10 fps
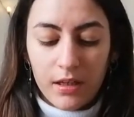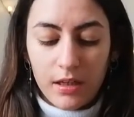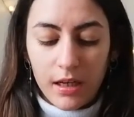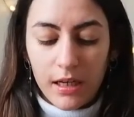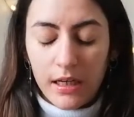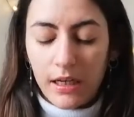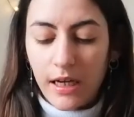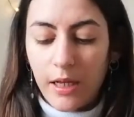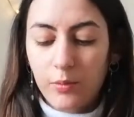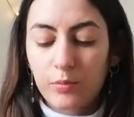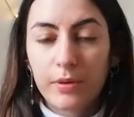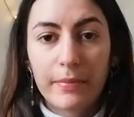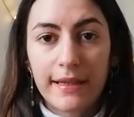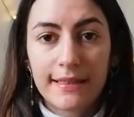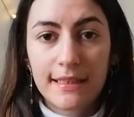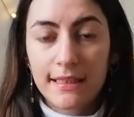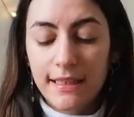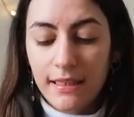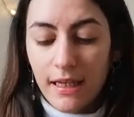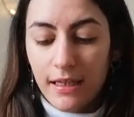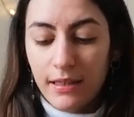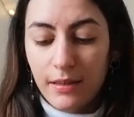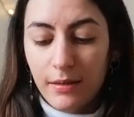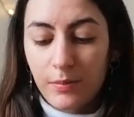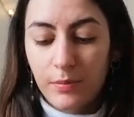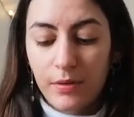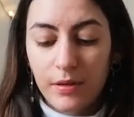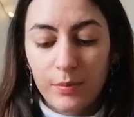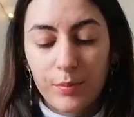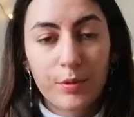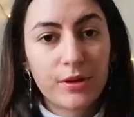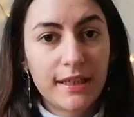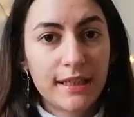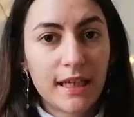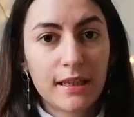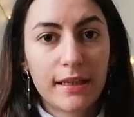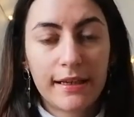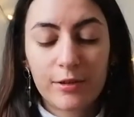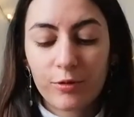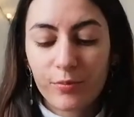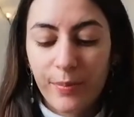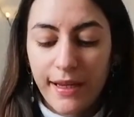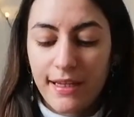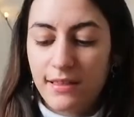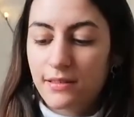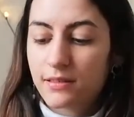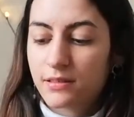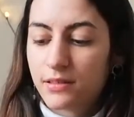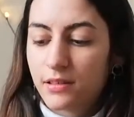I will be basically putting a layer of paint